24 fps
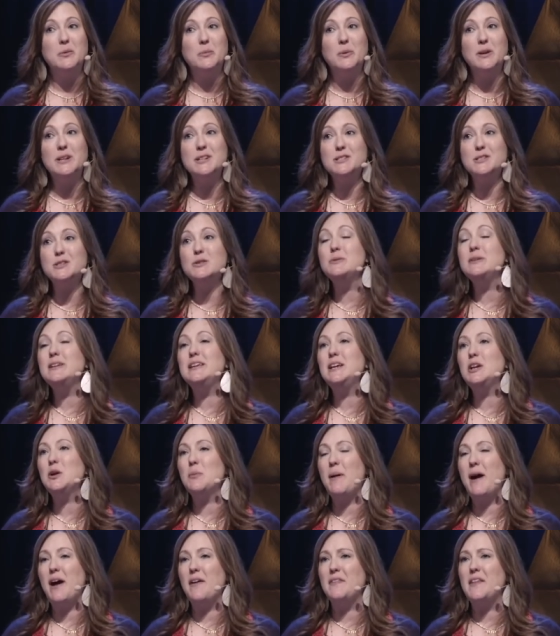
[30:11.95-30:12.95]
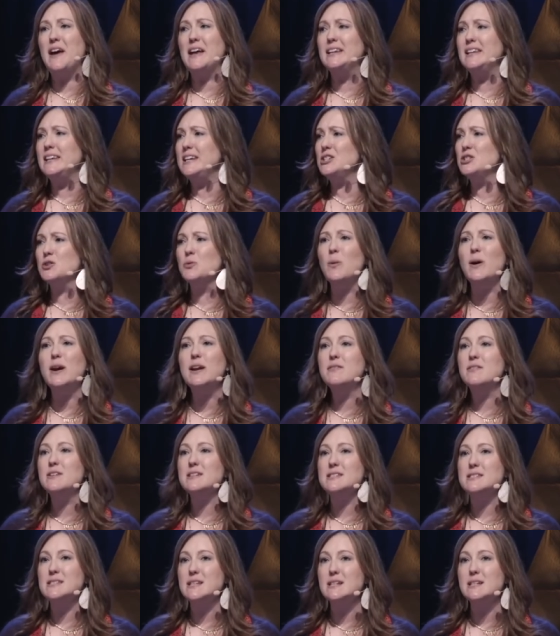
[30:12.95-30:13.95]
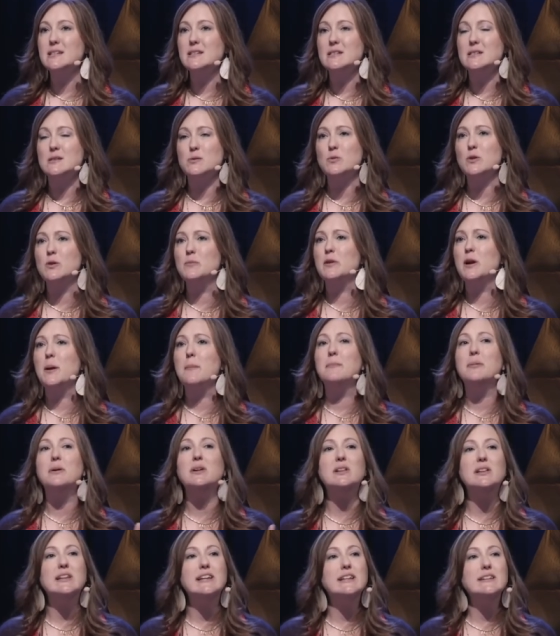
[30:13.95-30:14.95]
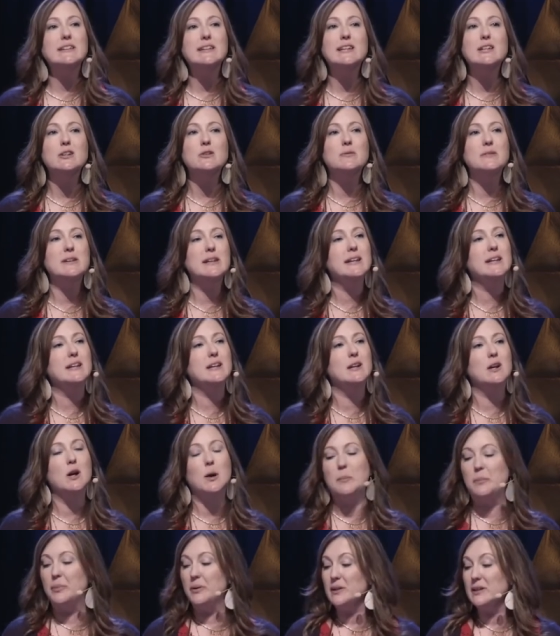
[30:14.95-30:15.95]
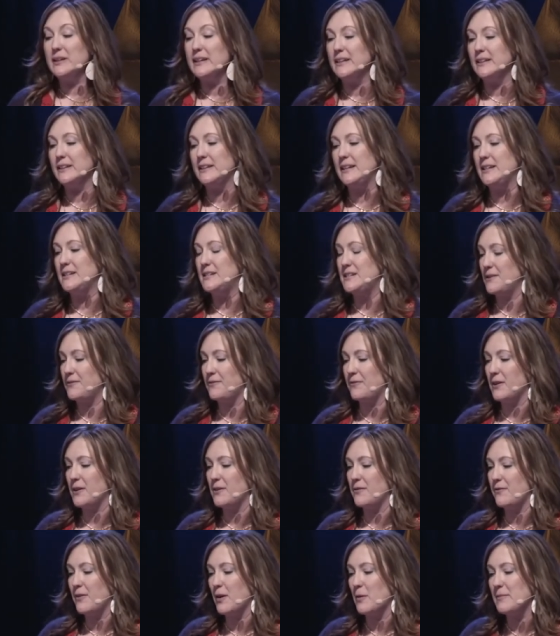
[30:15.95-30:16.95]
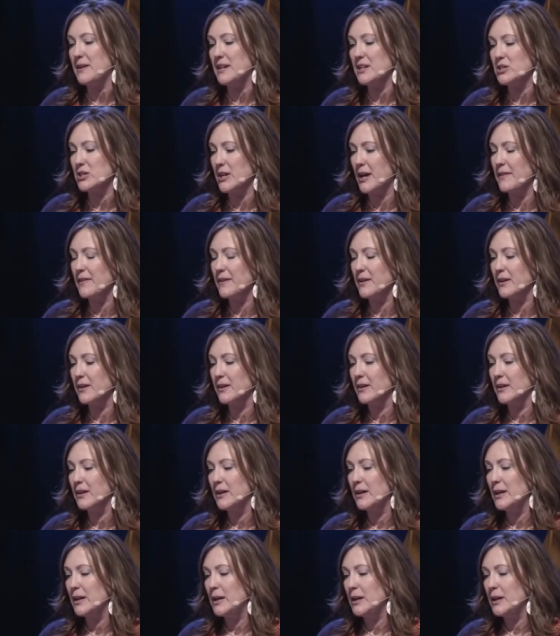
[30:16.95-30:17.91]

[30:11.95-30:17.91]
What is unique about that? Each one of us sit in this room completely unique and completely different from each other.